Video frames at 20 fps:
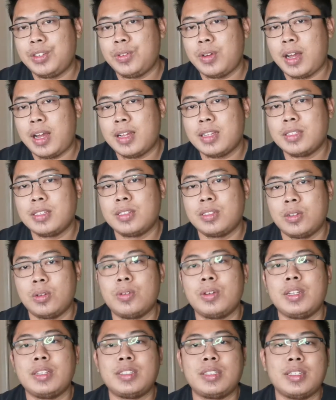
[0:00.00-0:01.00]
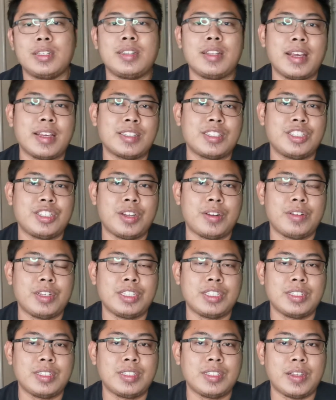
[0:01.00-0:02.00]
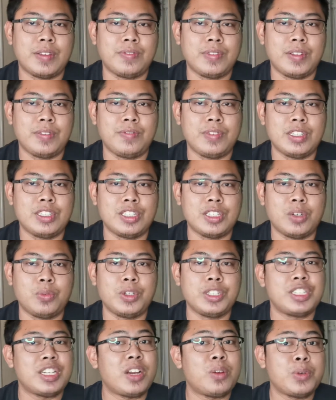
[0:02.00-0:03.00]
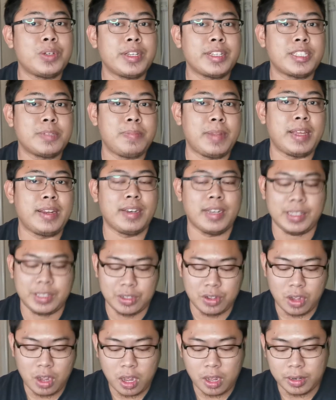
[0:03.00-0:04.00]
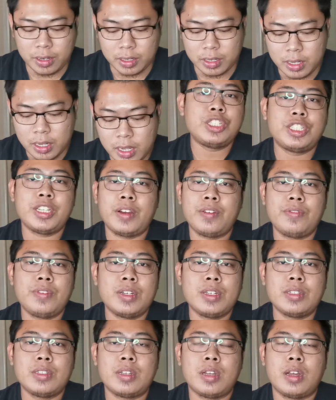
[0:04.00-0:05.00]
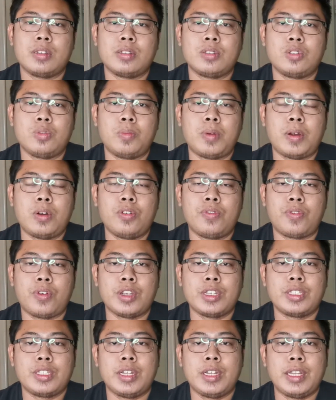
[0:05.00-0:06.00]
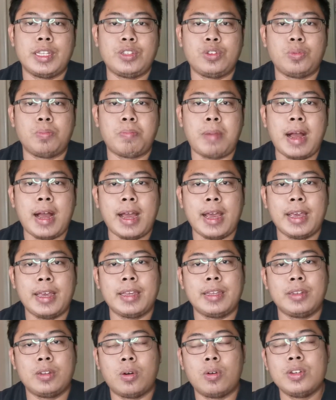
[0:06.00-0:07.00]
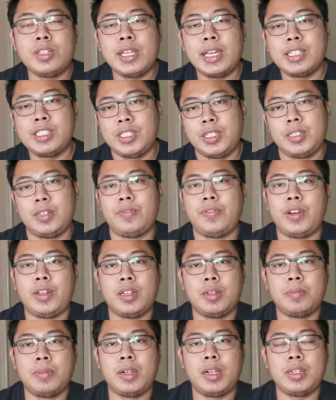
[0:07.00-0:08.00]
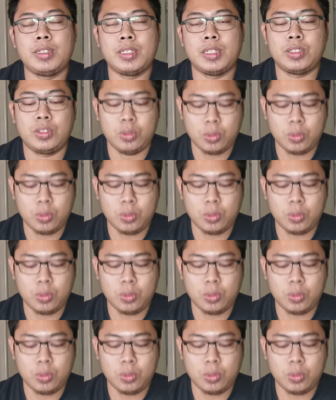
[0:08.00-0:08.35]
you ask? So it's a next generation safety feature which I will explain later on. Whichever Subaru Forester that you buy, the only engine available is a